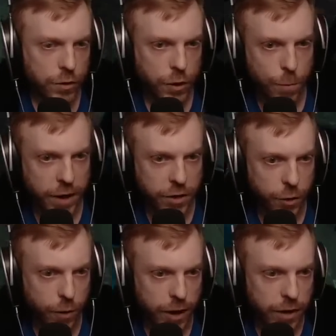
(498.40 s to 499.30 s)
Go back the
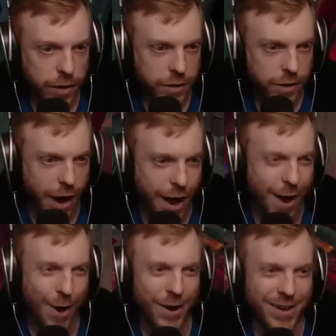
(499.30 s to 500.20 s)
other way.
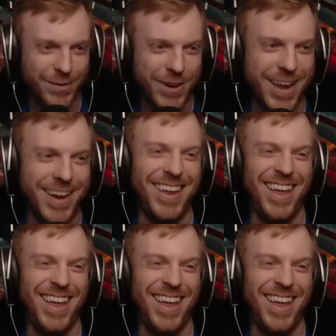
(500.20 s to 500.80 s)
Oh, good shit!